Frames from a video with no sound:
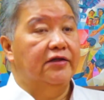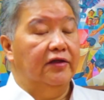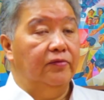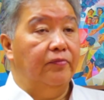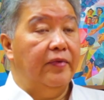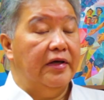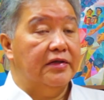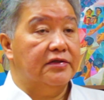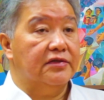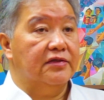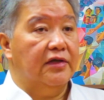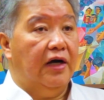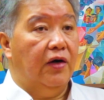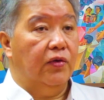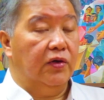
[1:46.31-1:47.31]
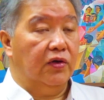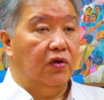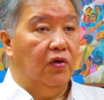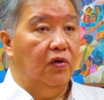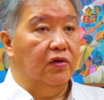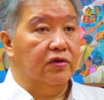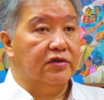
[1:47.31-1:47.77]
that meets our
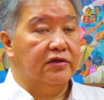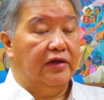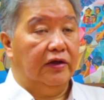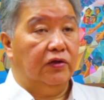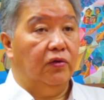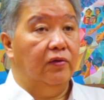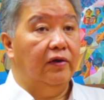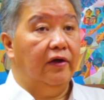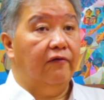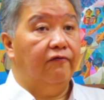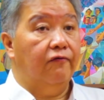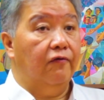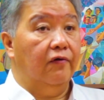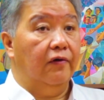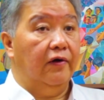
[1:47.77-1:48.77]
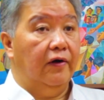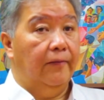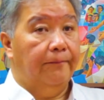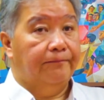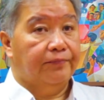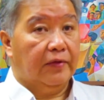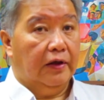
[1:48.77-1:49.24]
goals not only for
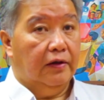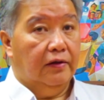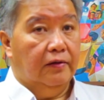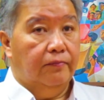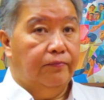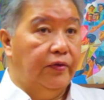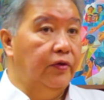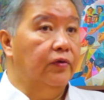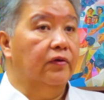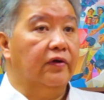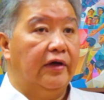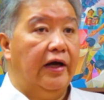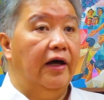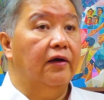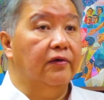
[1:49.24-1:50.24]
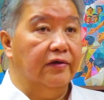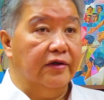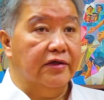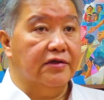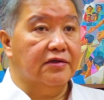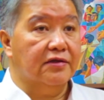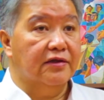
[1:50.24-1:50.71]
pure
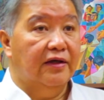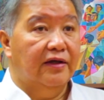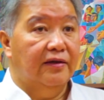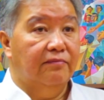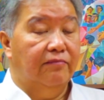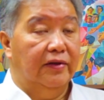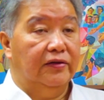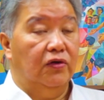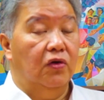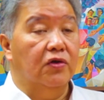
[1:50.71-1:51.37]
calories, but